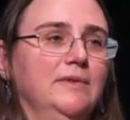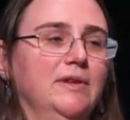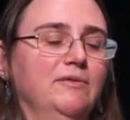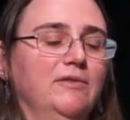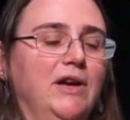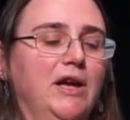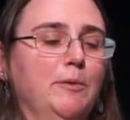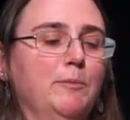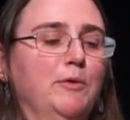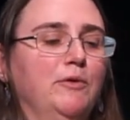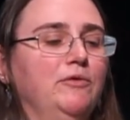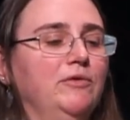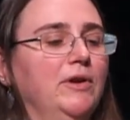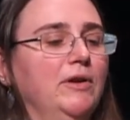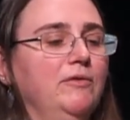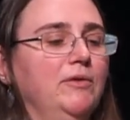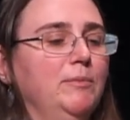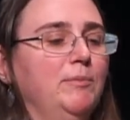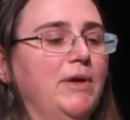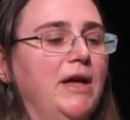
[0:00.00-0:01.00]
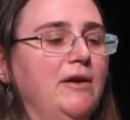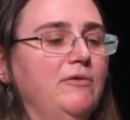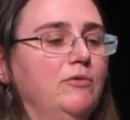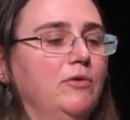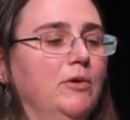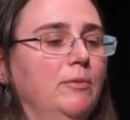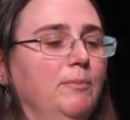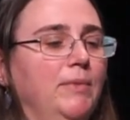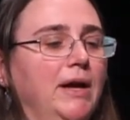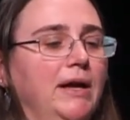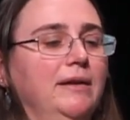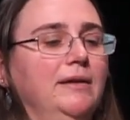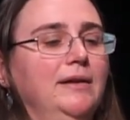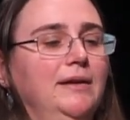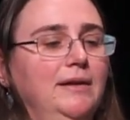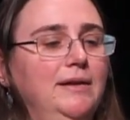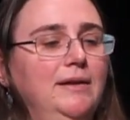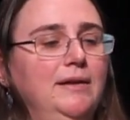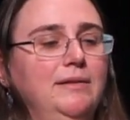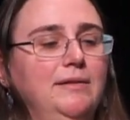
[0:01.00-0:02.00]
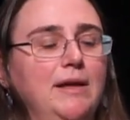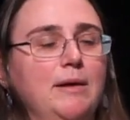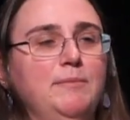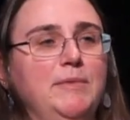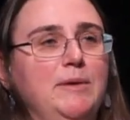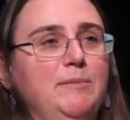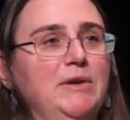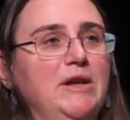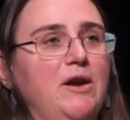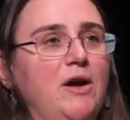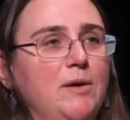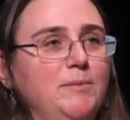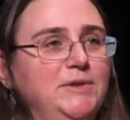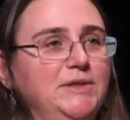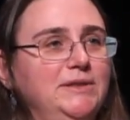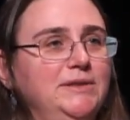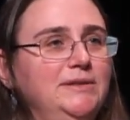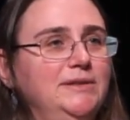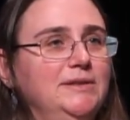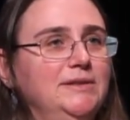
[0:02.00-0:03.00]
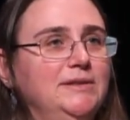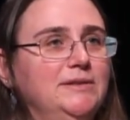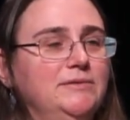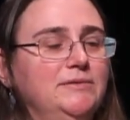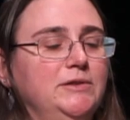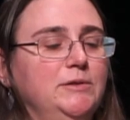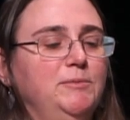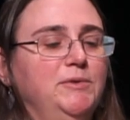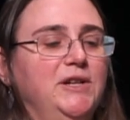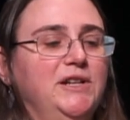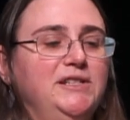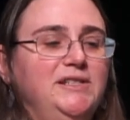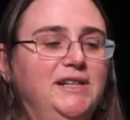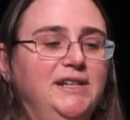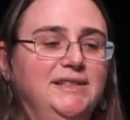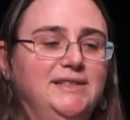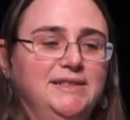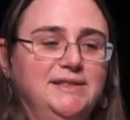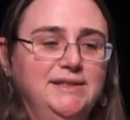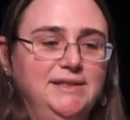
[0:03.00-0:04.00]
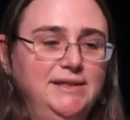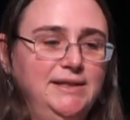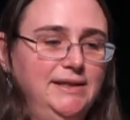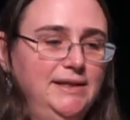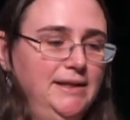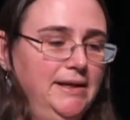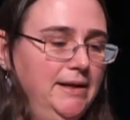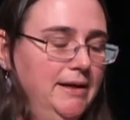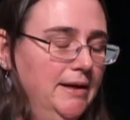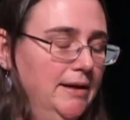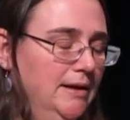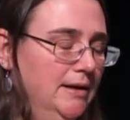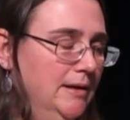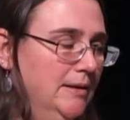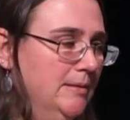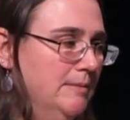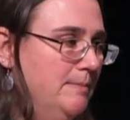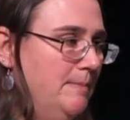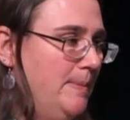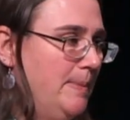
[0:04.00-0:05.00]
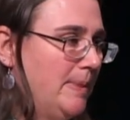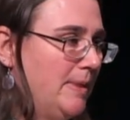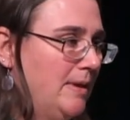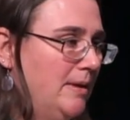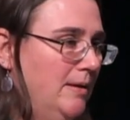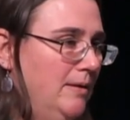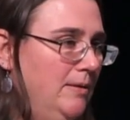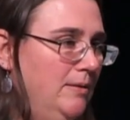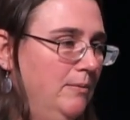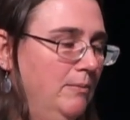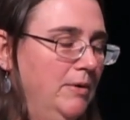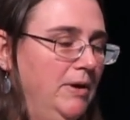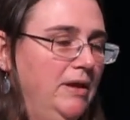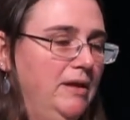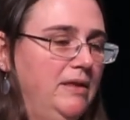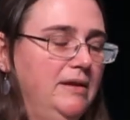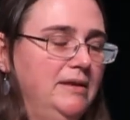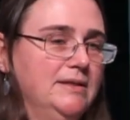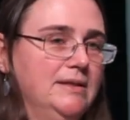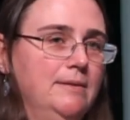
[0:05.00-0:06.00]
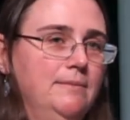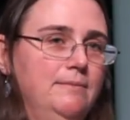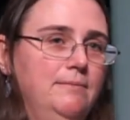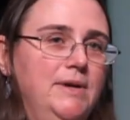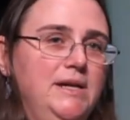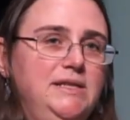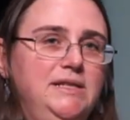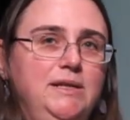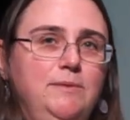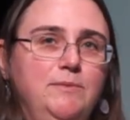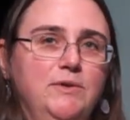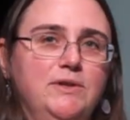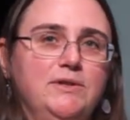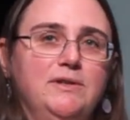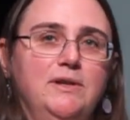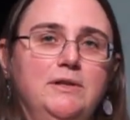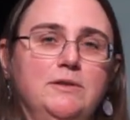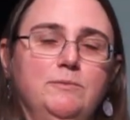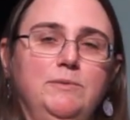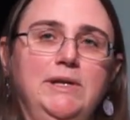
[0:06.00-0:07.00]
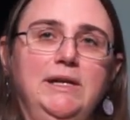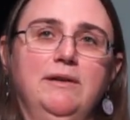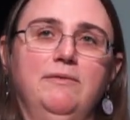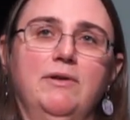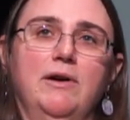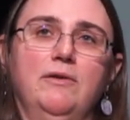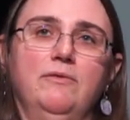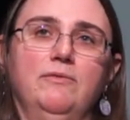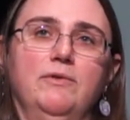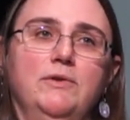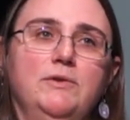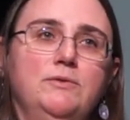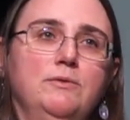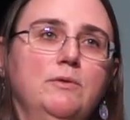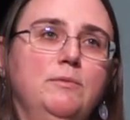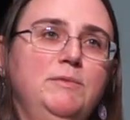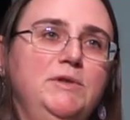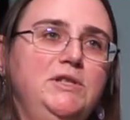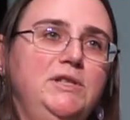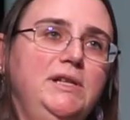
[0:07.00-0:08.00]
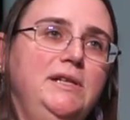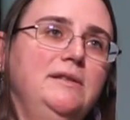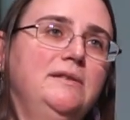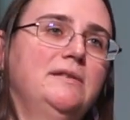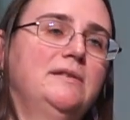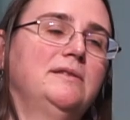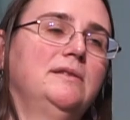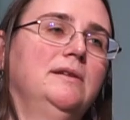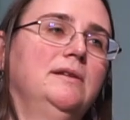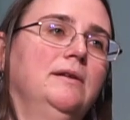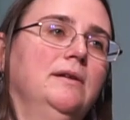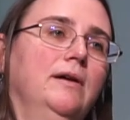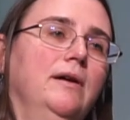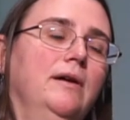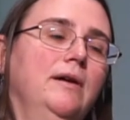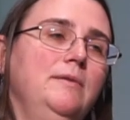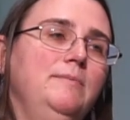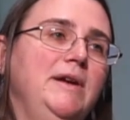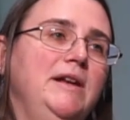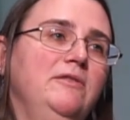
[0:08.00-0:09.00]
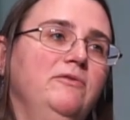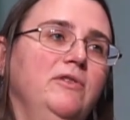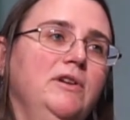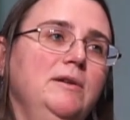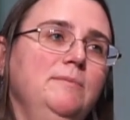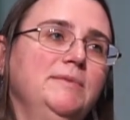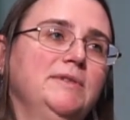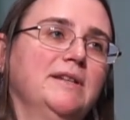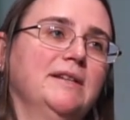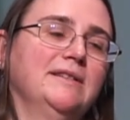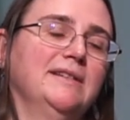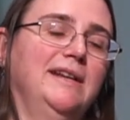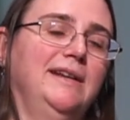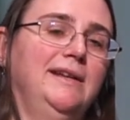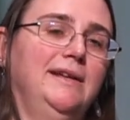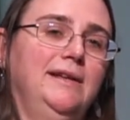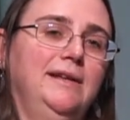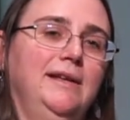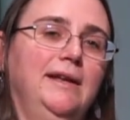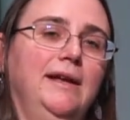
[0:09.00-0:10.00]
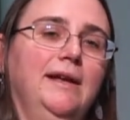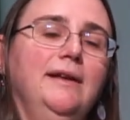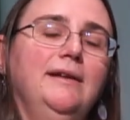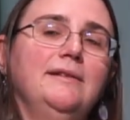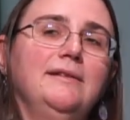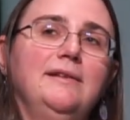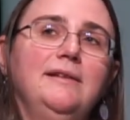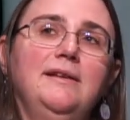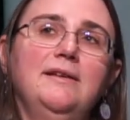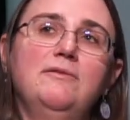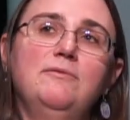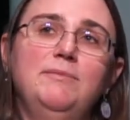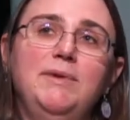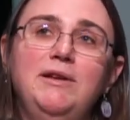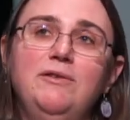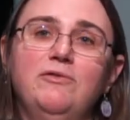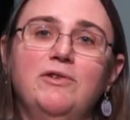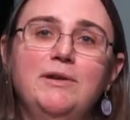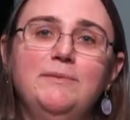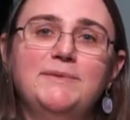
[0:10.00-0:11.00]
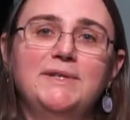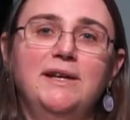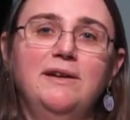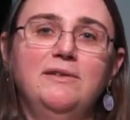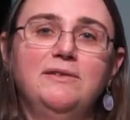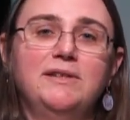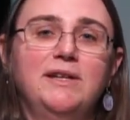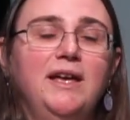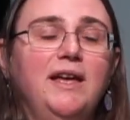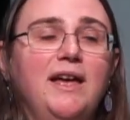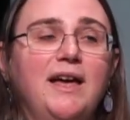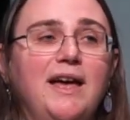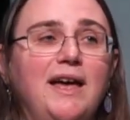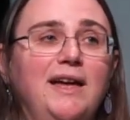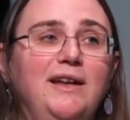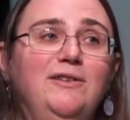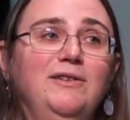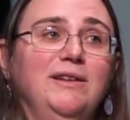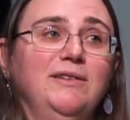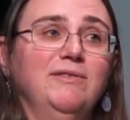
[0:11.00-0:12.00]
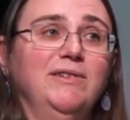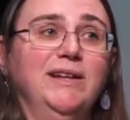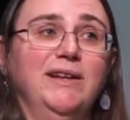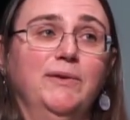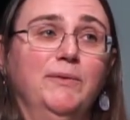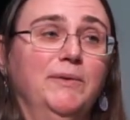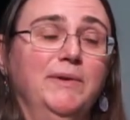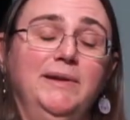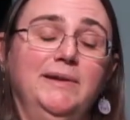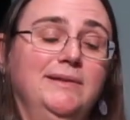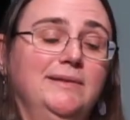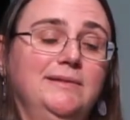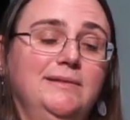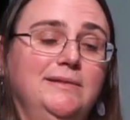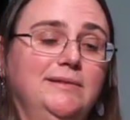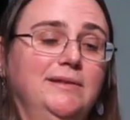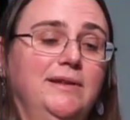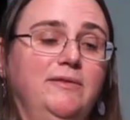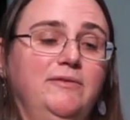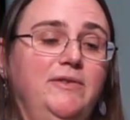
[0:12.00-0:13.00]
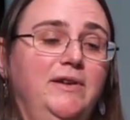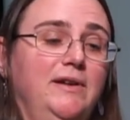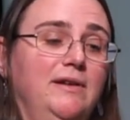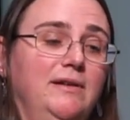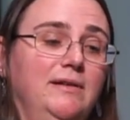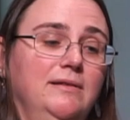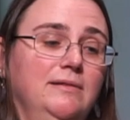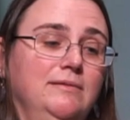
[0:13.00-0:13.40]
viable for every platform, but that may be an option for your project. One of the things that my team works on is we give out virtual machines on mainframes because I can't give mainframes out. I don't even get one. It's not fair.